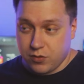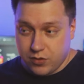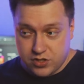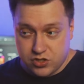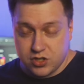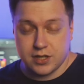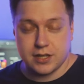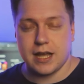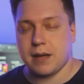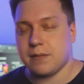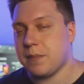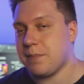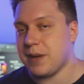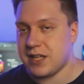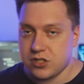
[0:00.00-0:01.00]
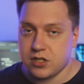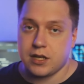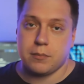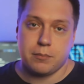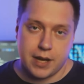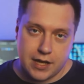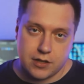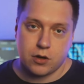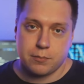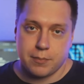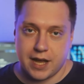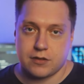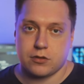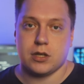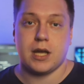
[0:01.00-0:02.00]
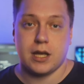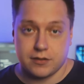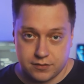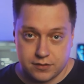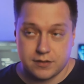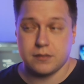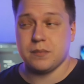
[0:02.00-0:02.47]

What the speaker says: it shouldn't have a major impact on battery life.